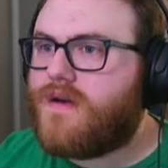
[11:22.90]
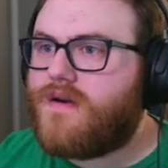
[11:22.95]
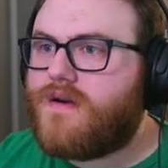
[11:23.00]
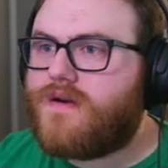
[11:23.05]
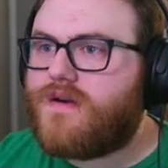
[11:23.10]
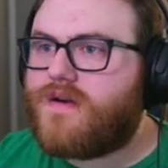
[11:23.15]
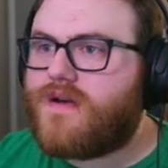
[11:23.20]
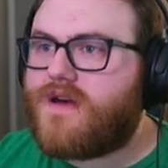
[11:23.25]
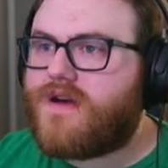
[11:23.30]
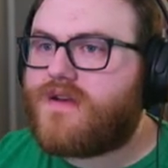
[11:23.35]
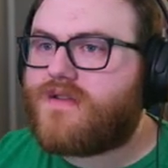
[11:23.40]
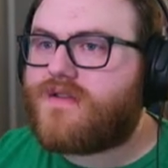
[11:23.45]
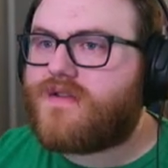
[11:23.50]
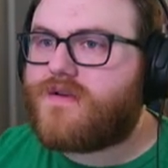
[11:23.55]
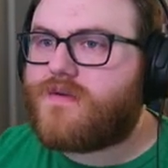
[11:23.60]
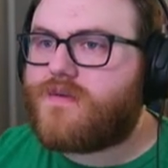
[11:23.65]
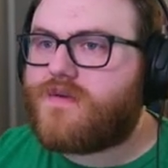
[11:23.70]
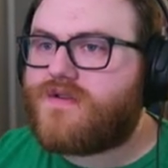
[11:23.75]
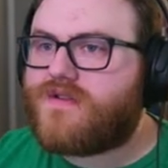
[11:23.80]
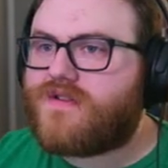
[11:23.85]
Yeah, so
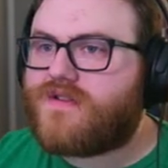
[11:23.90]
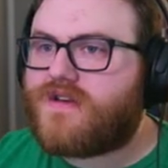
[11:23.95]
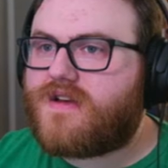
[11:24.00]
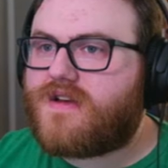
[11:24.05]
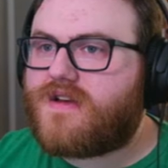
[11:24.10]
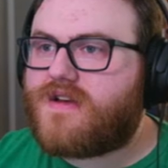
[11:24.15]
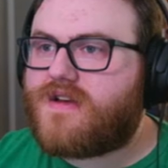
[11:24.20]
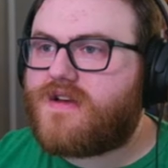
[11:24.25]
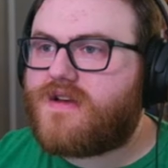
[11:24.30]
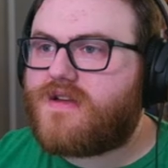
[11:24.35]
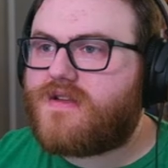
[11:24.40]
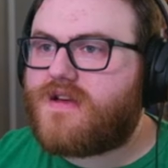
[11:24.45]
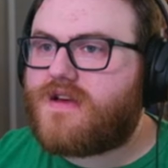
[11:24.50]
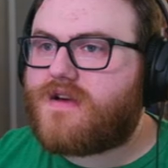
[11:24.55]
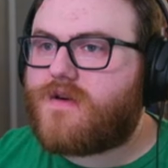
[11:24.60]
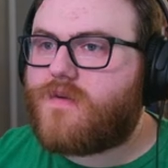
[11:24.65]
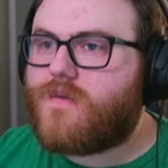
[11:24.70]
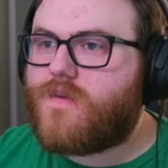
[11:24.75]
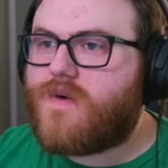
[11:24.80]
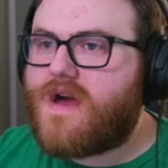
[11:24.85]
we're just gonna take a
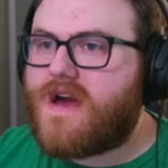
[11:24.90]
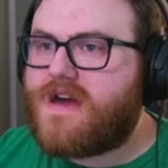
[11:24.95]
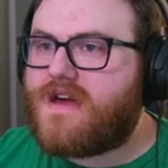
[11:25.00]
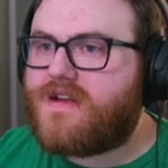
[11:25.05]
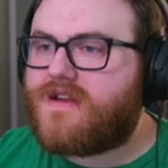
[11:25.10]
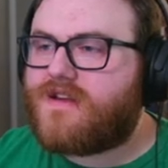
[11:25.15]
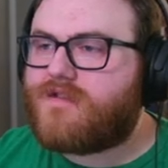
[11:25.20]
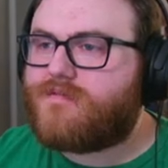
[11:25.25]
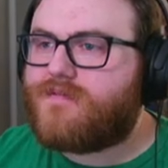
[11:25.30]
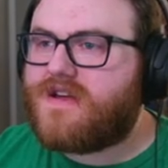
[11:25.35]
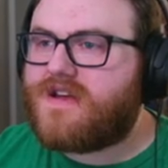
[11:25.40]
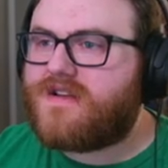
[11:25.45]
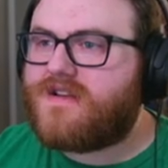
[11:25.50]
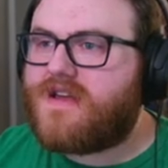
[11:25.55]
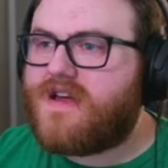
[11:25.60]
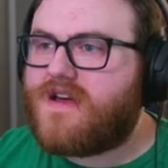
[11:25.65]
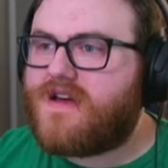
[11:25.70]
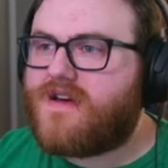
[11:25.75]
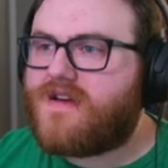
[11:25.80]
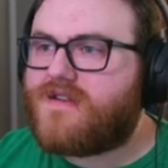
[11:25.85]
right at Big
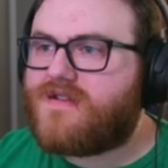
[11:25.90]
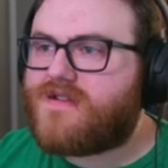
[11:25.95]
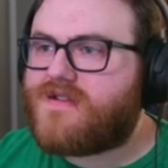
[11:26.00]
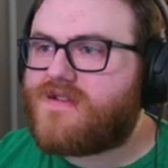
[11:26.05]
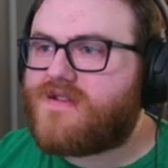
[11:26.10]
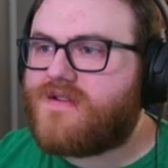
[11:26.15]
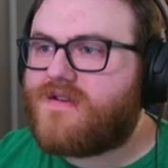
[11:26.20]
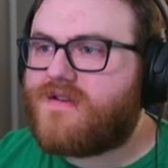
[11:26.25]
Dan's